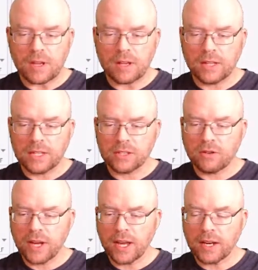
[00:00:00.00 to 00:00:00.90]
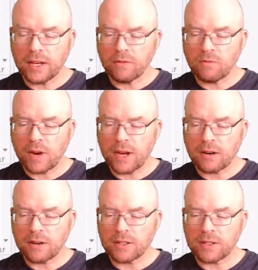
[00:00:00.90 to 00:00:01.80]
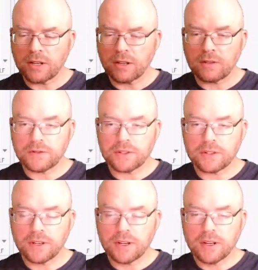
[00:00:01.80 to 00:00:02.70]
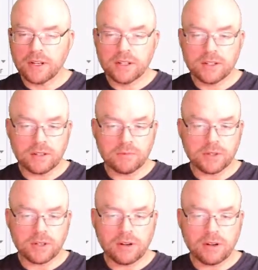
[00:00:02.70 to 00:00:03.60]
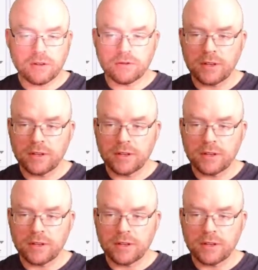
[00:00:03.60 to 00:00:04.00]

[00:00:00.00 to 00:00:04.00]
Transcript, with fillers: let's go ahead and write ourselves some code.